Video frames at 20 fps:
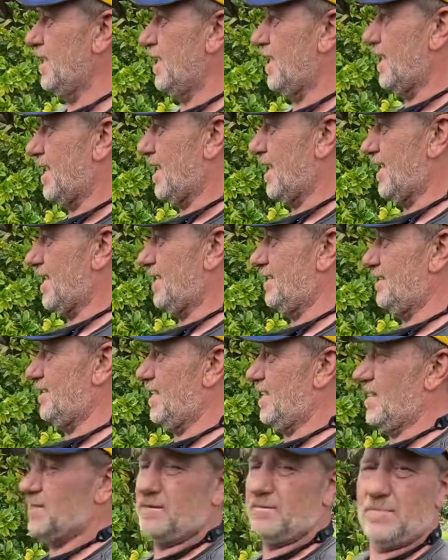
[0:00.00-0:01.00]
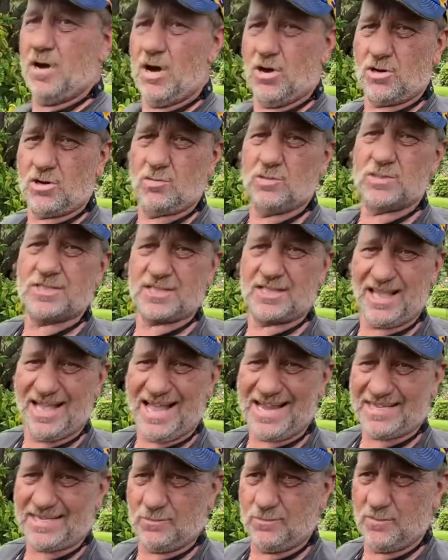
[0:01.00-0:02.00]
And the motor was
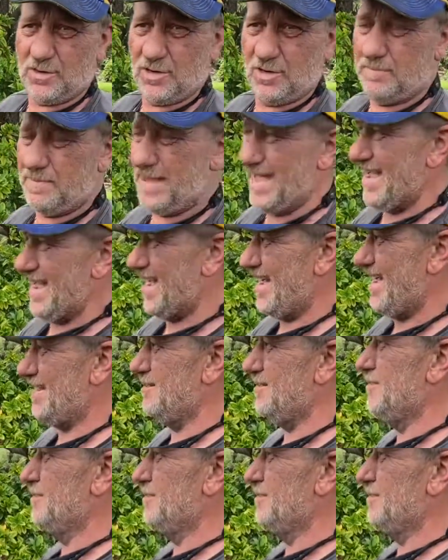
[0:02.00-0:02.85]
clacking real bad.